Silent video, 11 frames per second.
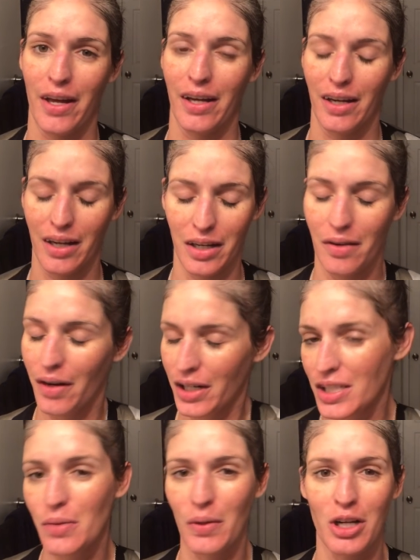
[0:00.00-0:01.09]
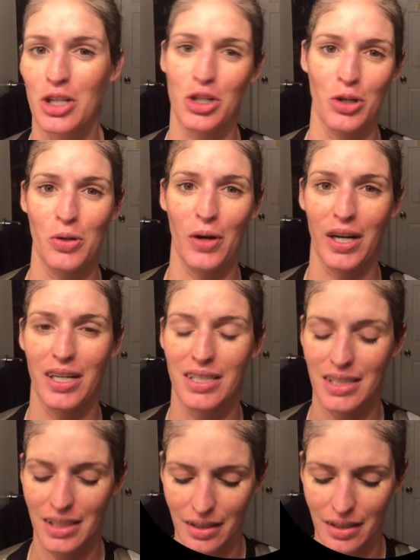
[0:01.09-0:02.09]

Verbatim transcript: thing and I just wanted to show you guys.